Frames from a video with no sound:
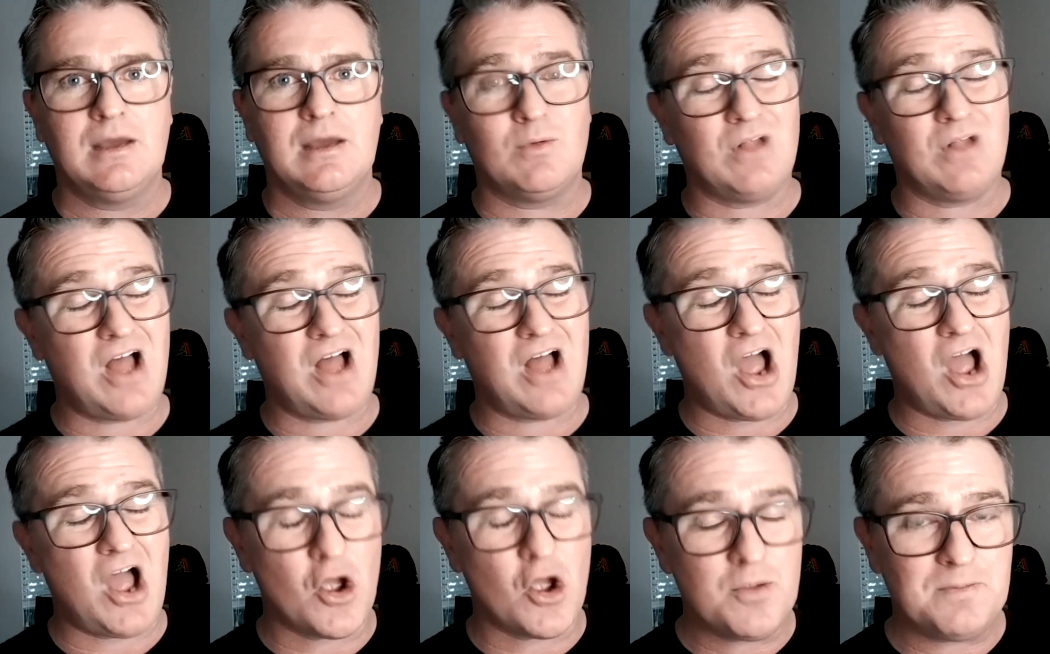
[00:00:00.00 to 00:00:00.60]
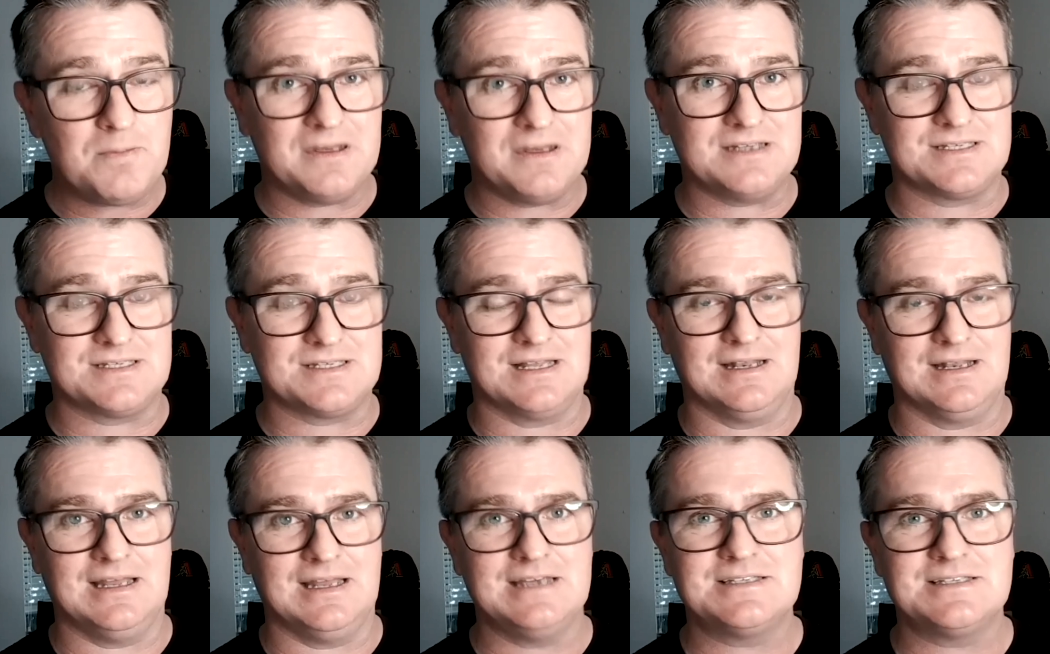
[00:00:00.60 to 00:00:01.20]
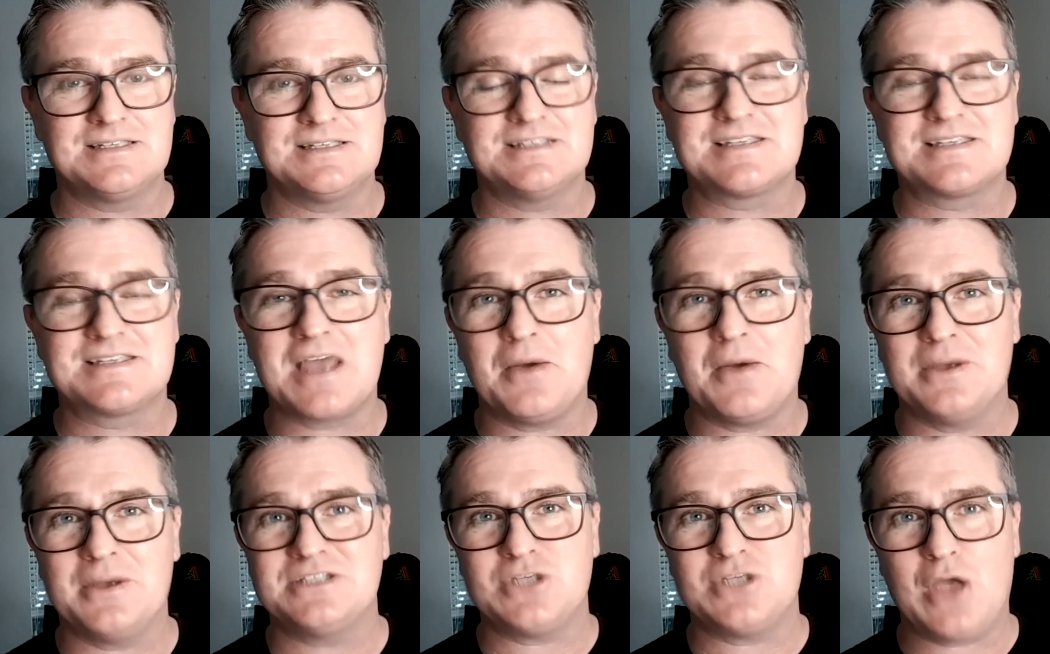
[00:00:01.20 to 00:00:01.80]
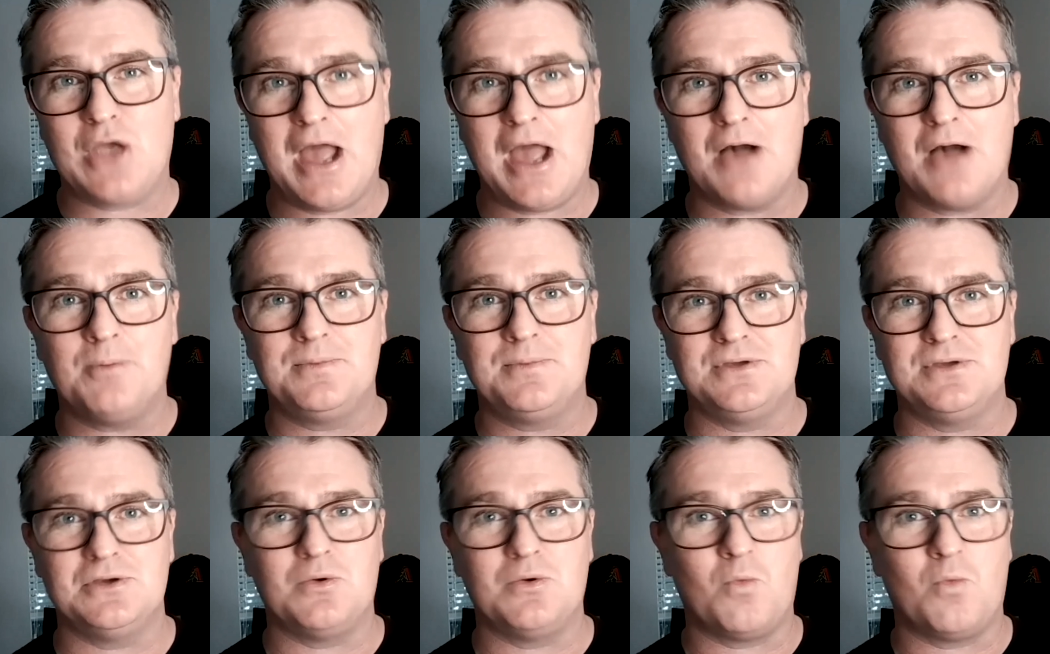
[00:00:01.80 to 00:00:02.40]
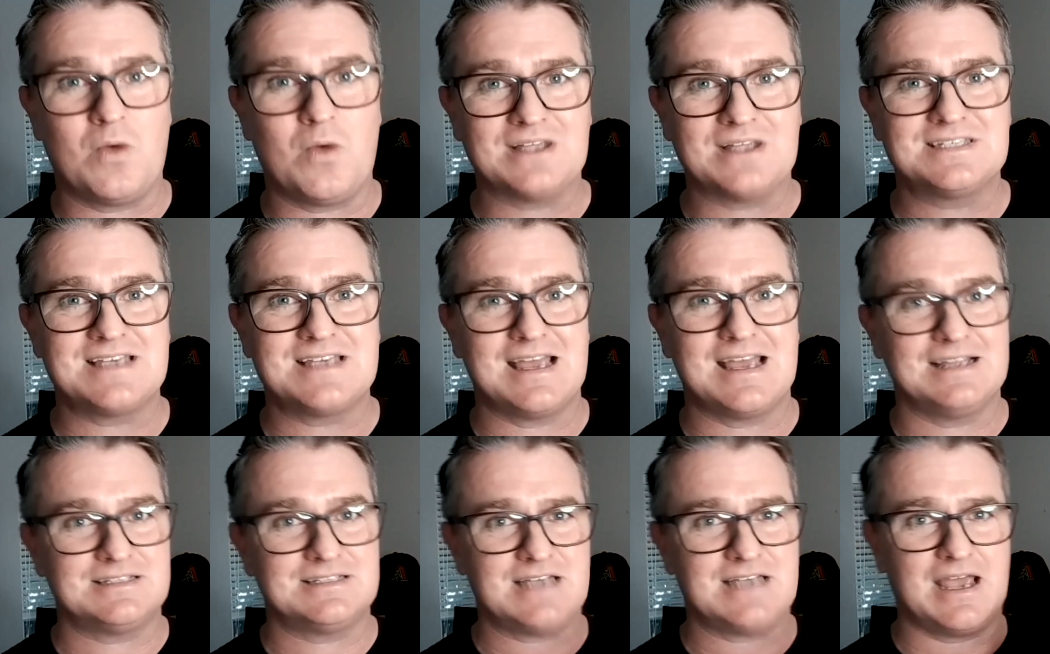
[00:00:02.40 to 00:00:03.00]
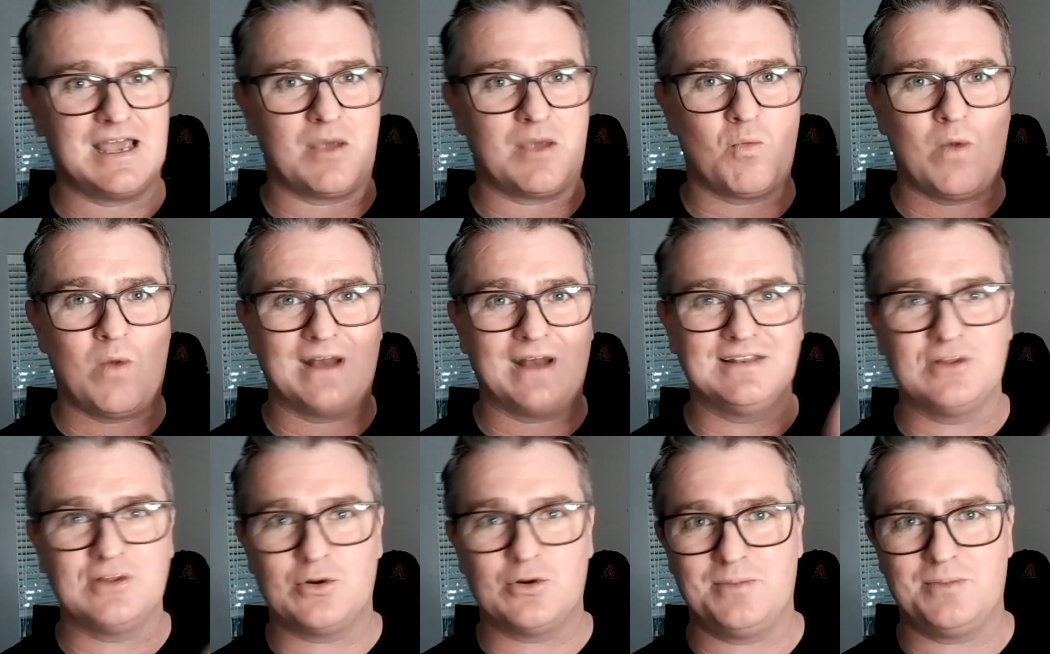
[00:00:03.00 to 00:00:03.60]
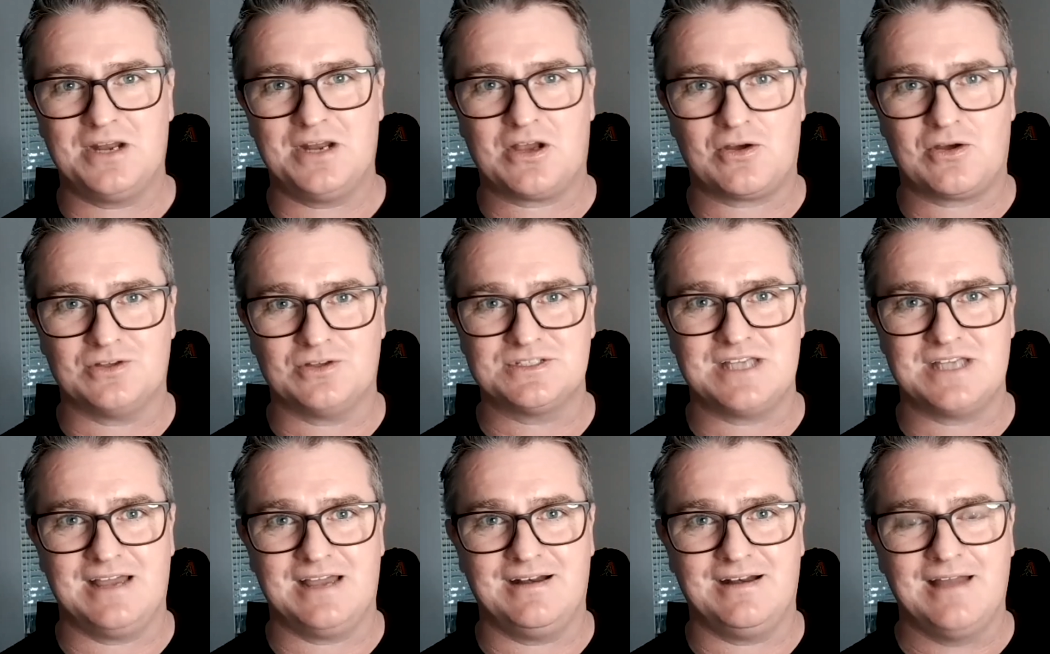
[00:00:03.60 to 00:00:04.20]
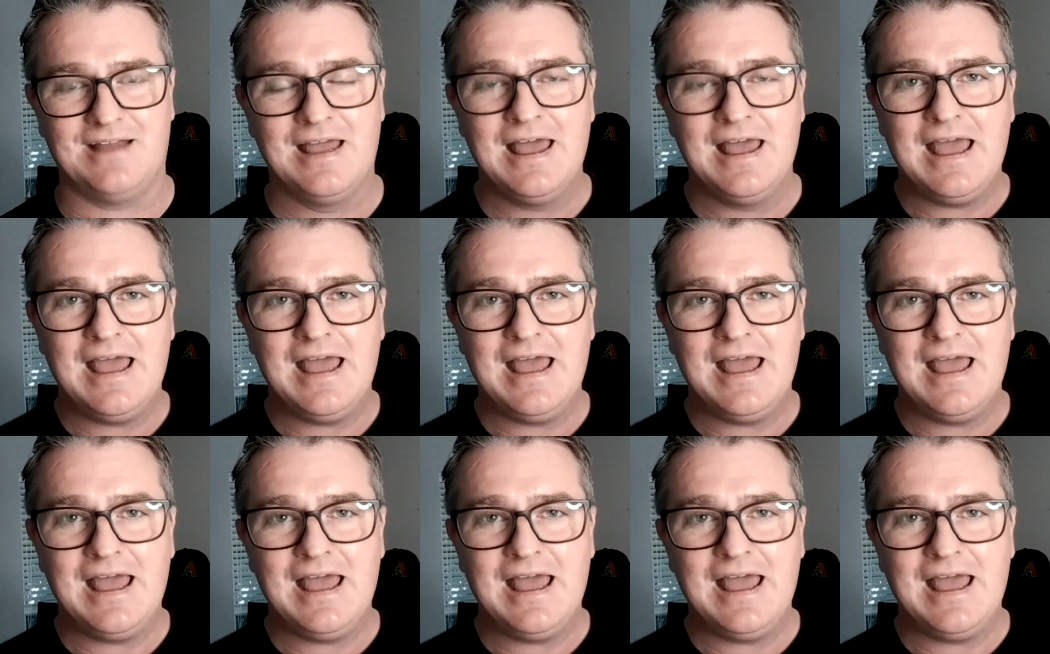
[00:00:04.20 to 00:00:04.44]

Well, I hope it is at least. It's going to help you, once again, take one little bit of content